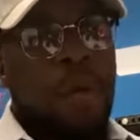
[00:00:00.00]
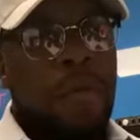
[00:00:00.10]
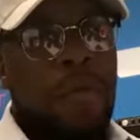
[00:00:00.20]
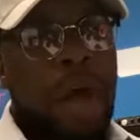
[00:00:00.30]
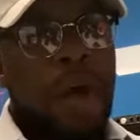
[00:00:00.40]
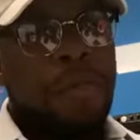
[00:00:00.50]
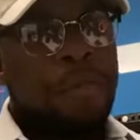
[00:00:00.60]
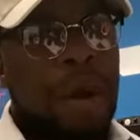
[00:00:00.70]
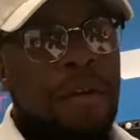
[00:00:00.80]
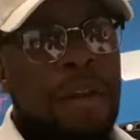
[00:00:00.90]

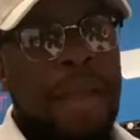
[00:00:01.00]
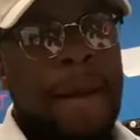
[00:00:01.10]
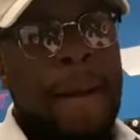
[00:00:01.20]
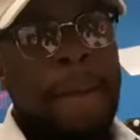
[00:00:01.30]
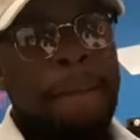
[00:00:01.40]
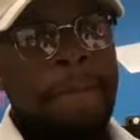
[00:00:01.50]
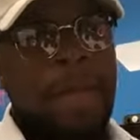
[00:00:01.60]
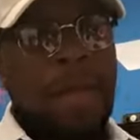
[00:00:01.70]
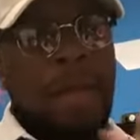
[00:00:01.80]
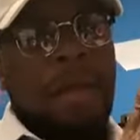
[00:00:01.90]
without burning down
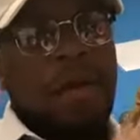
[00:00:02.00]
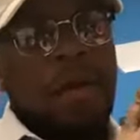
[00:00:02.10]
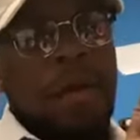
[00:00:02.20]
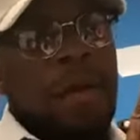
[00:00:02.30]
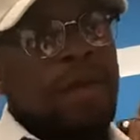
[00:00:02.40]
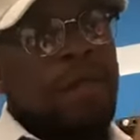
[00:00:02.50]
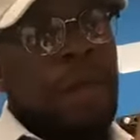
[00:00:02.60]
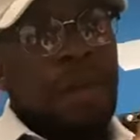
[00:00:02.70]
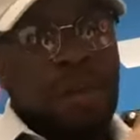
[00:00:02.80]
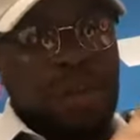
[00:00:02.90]

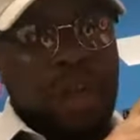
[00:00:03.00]
filler